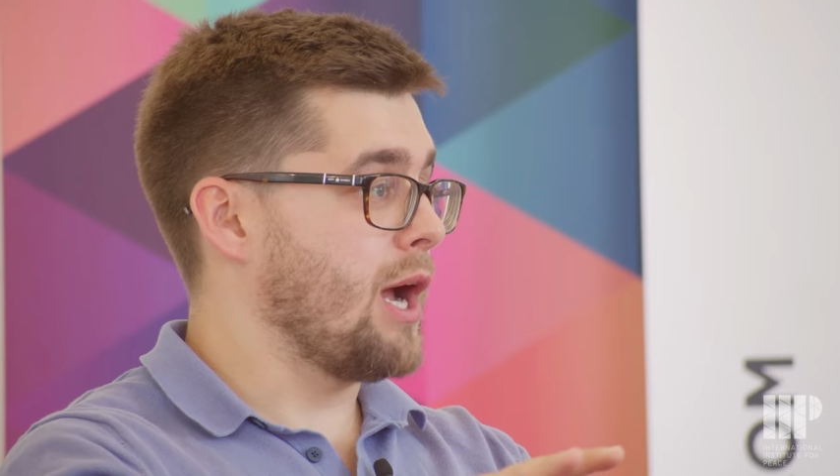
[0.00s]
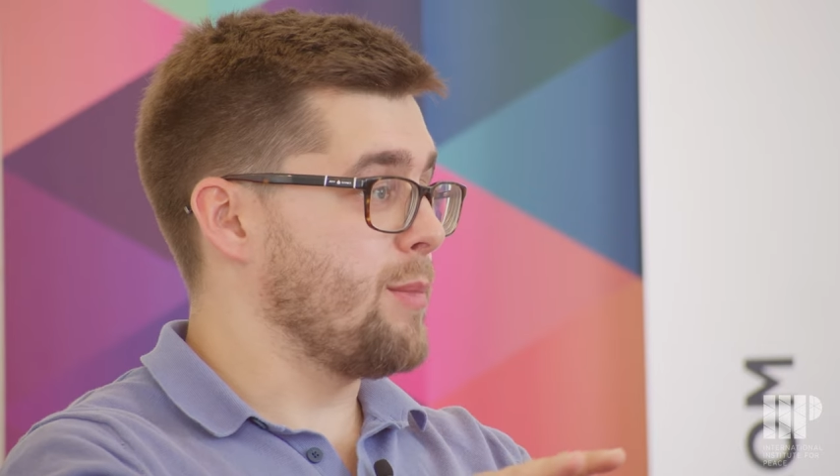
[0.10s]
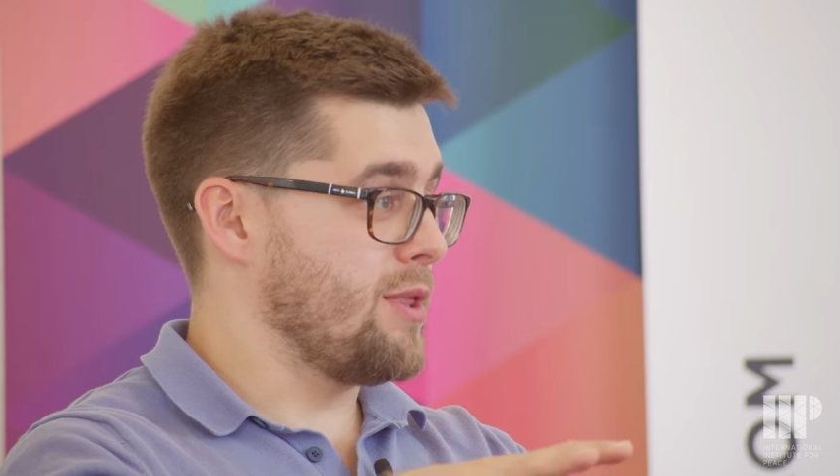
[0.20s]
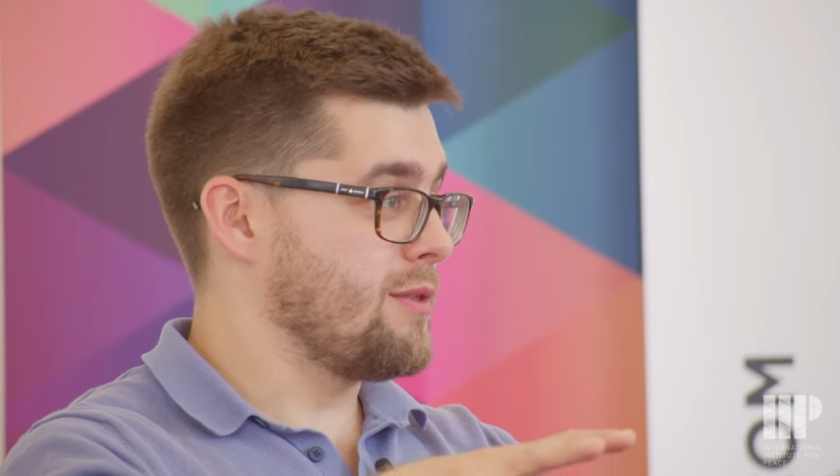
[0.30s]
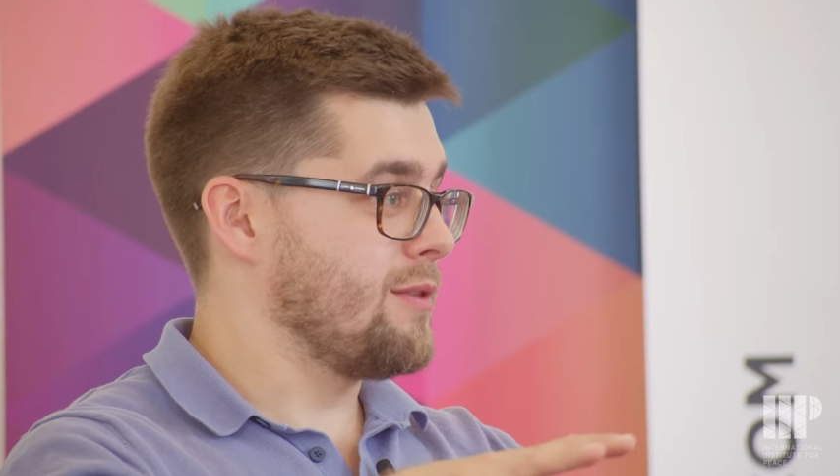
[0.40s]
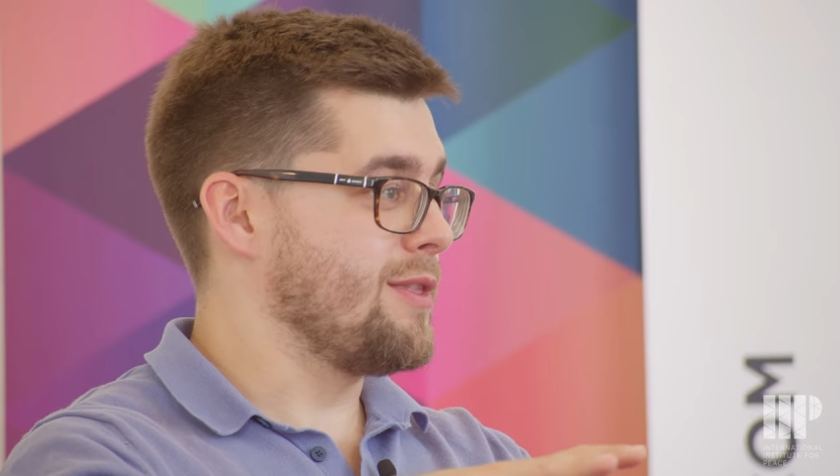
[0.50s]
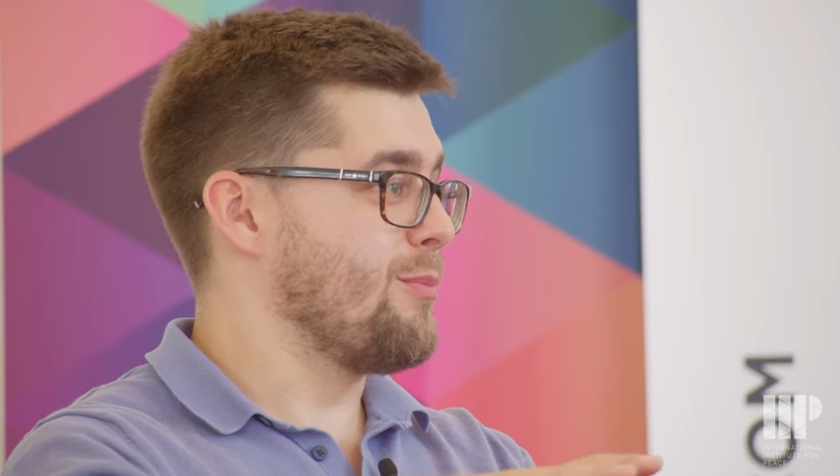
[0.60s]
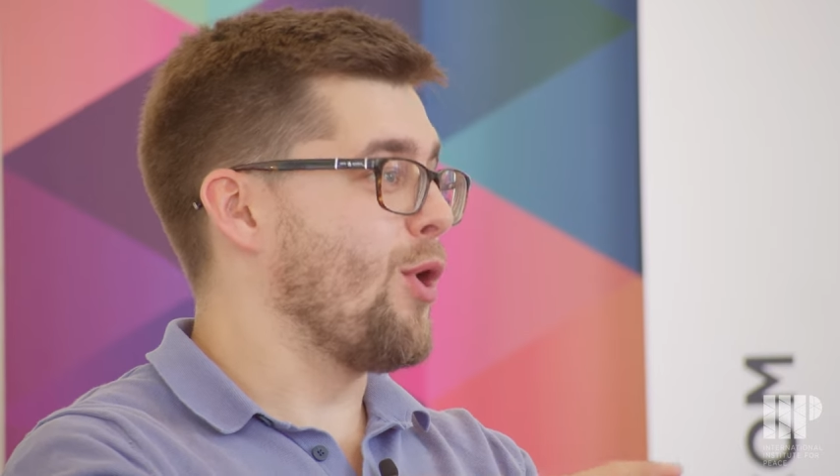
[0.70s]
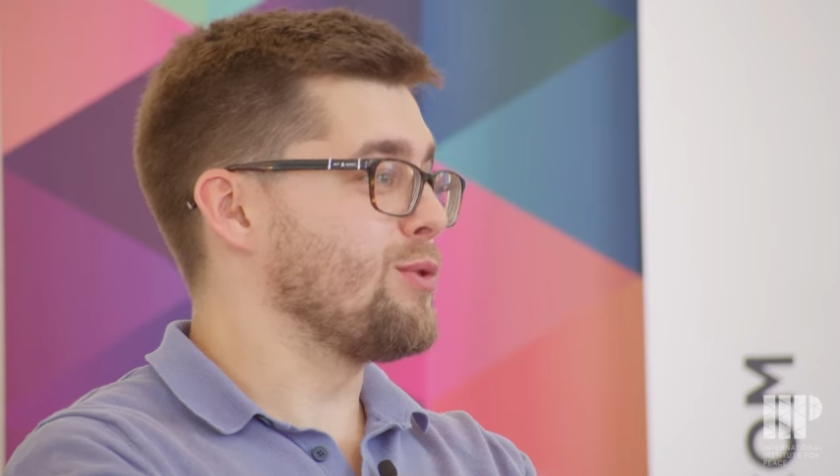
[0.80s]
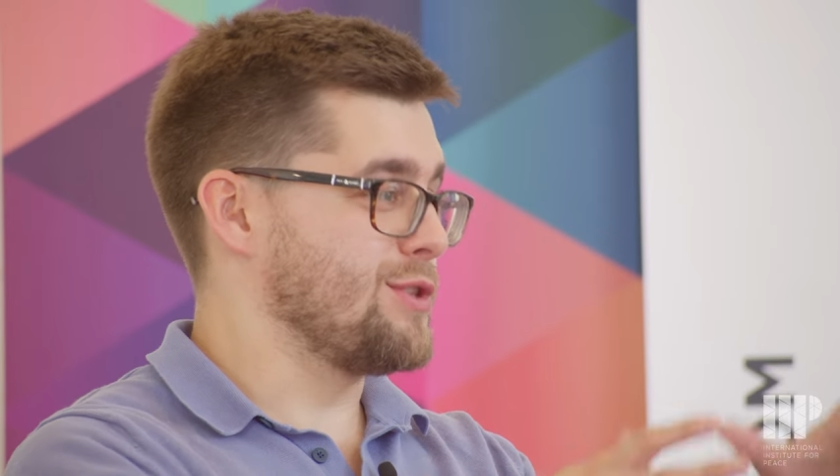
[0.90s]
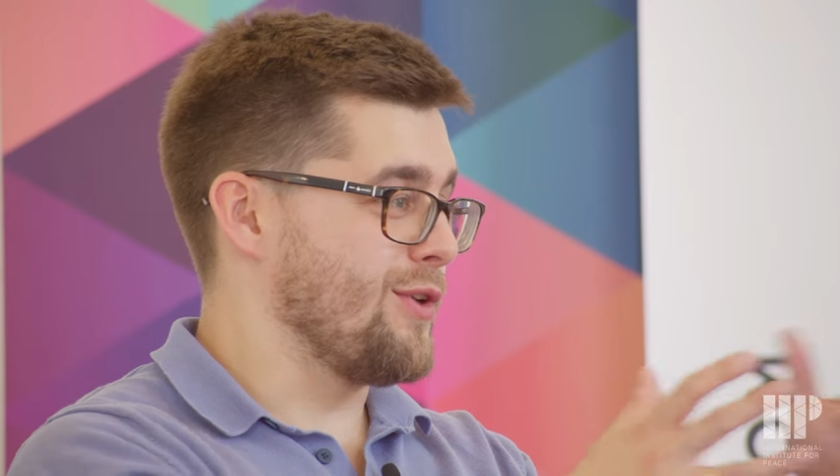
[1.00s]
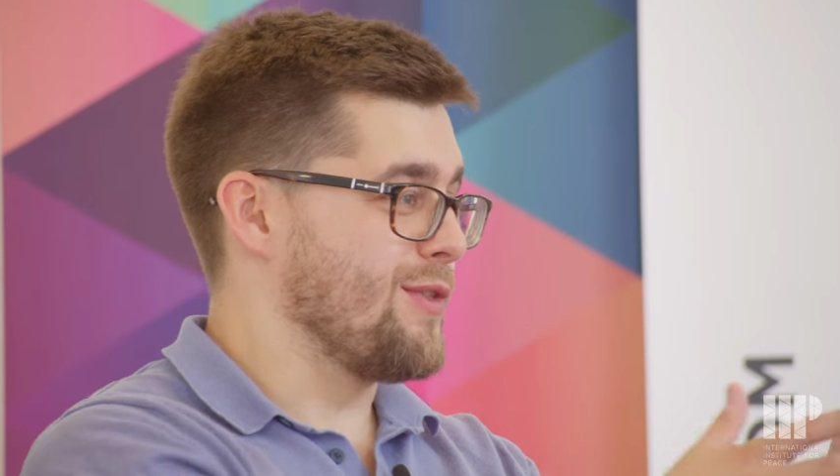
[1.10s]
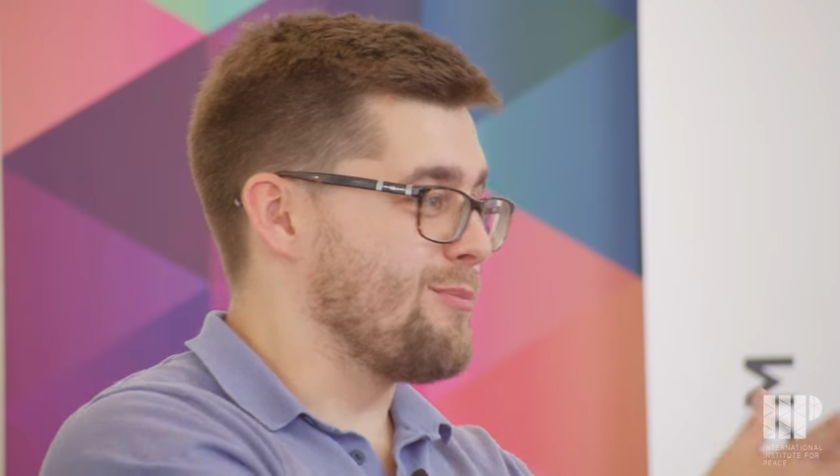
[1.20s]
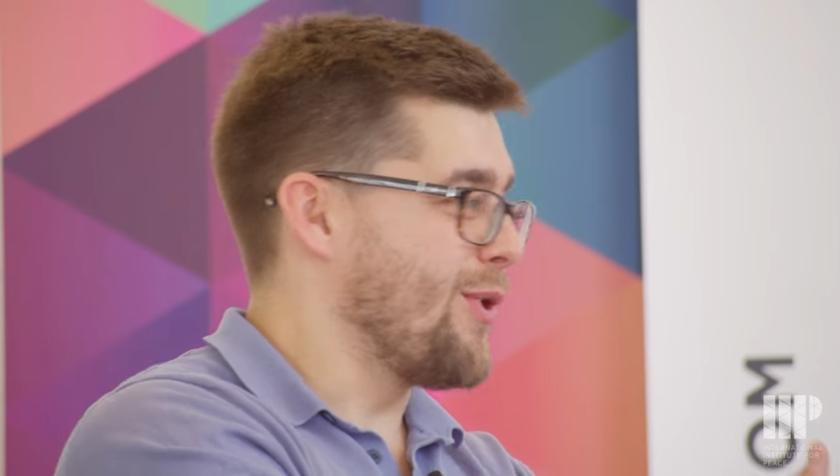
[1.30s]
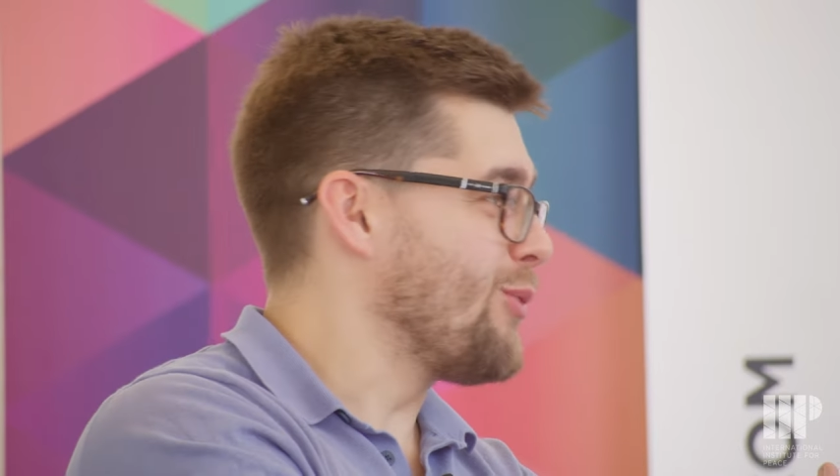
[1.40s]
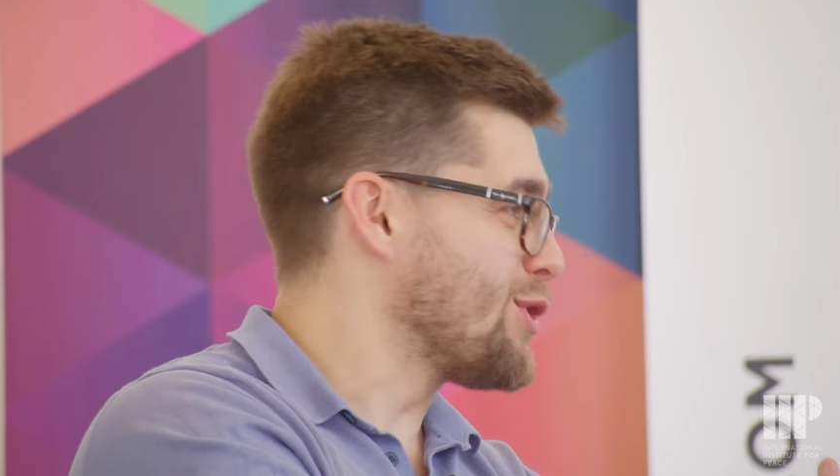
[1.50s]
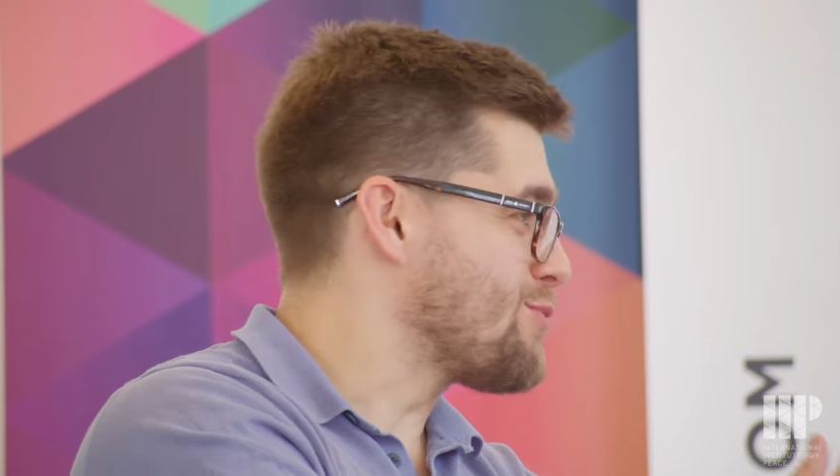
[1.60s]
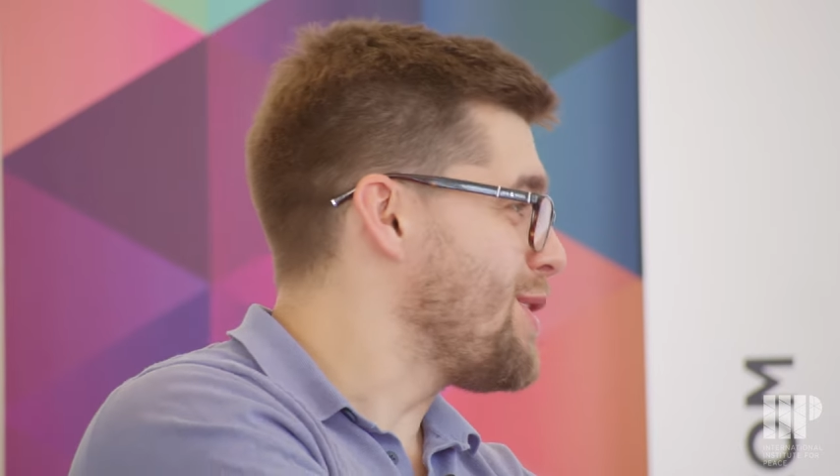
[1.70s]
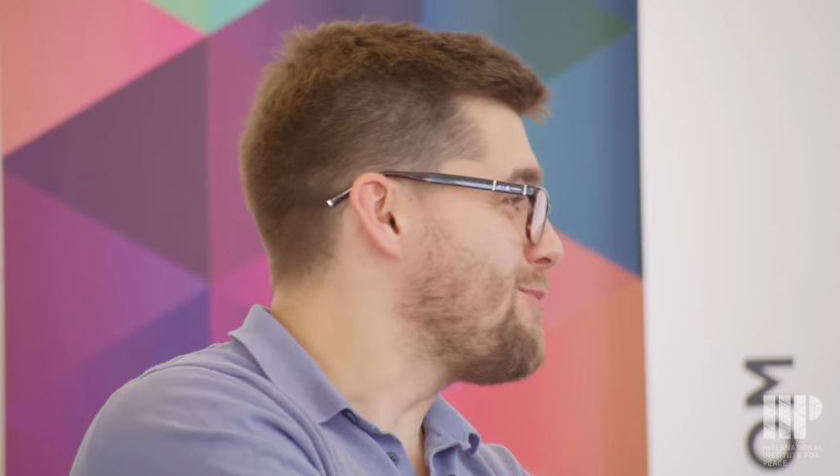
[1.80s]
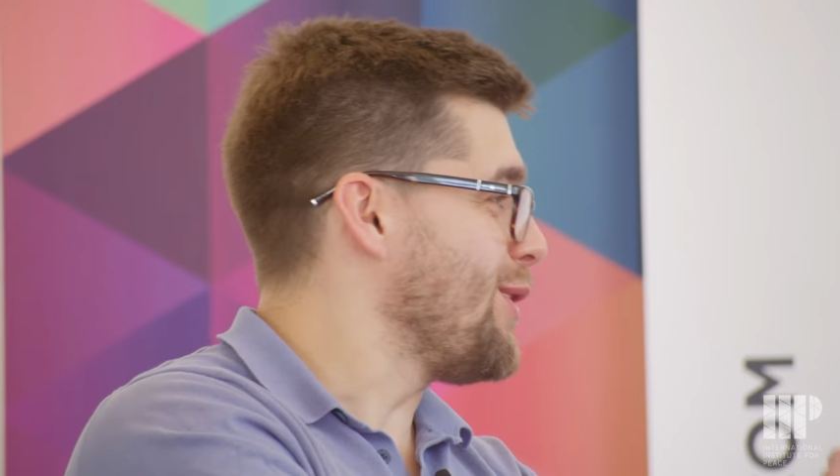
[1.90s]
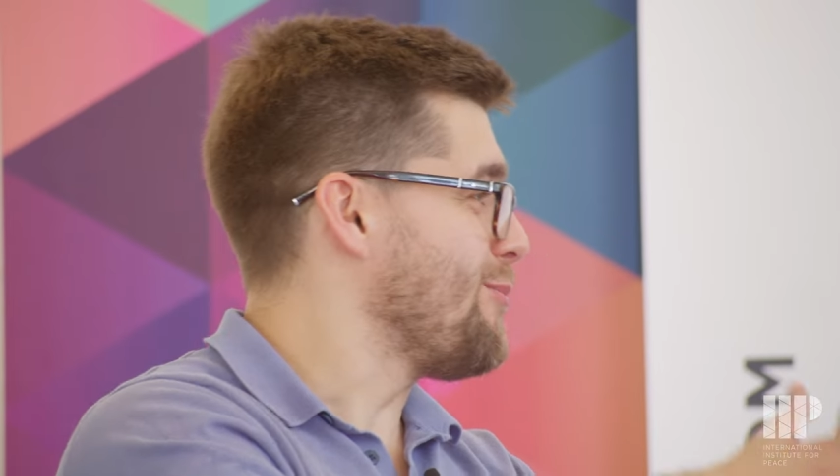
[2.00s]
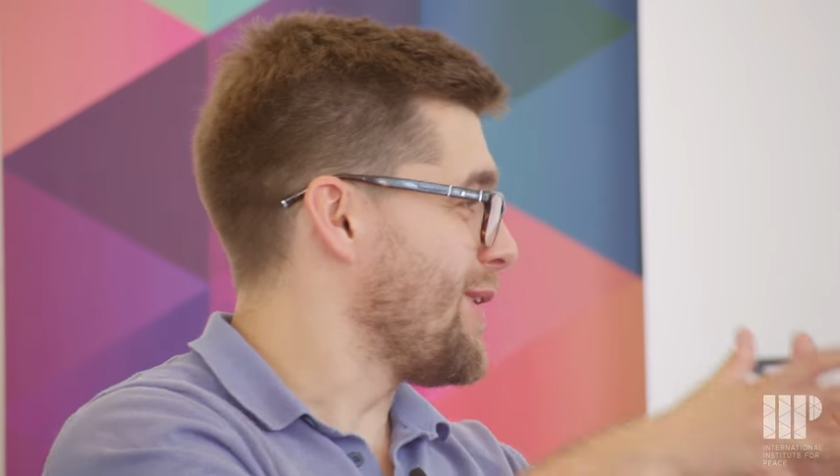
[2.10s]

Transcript: I mean, the Poles, no, the Polish people,